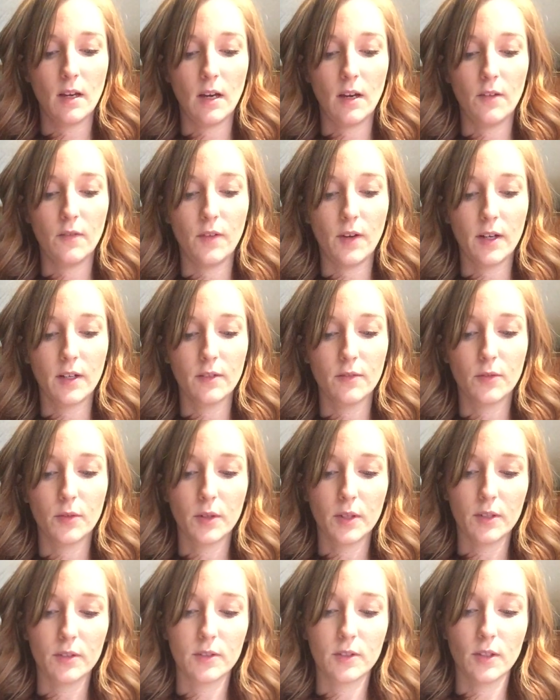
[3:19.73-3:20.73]
I'll find it
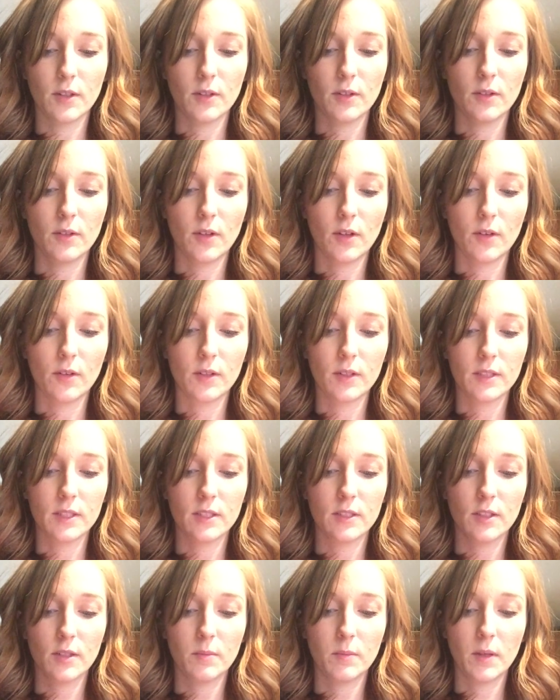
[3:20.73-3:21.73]
for you so you know, because
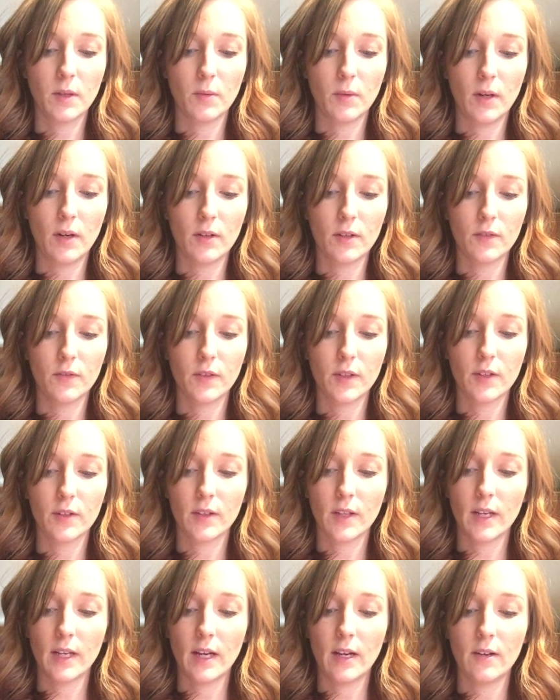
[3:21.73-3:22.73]
it took me a while to figure
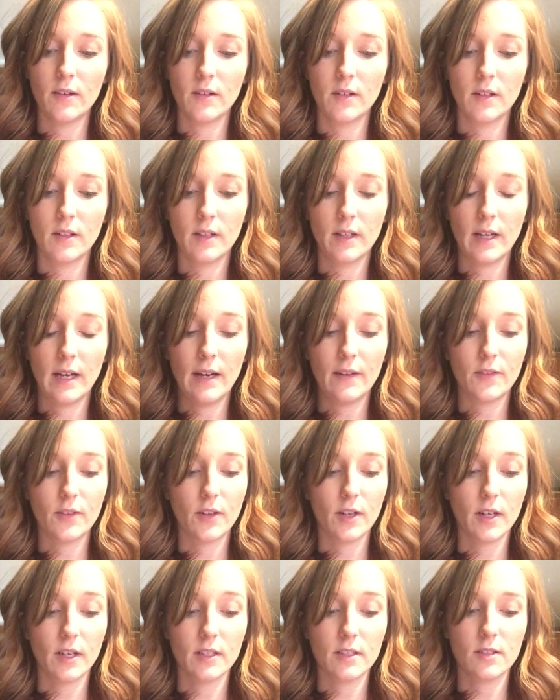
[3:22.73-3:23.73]
that out after
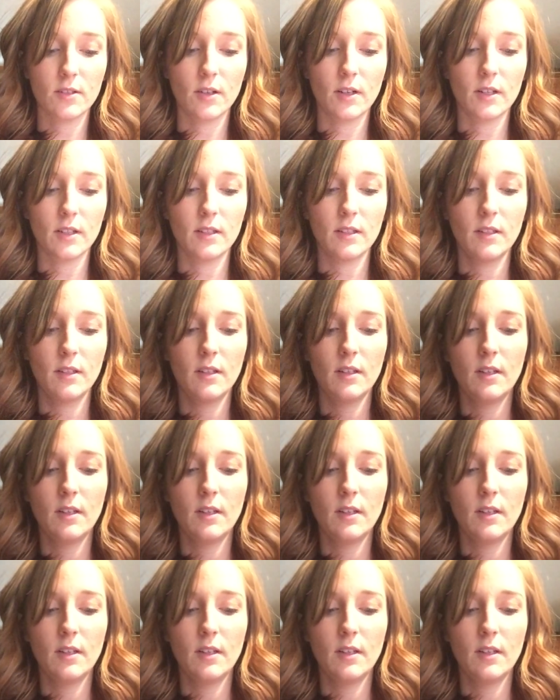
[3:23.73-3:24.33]
I got started.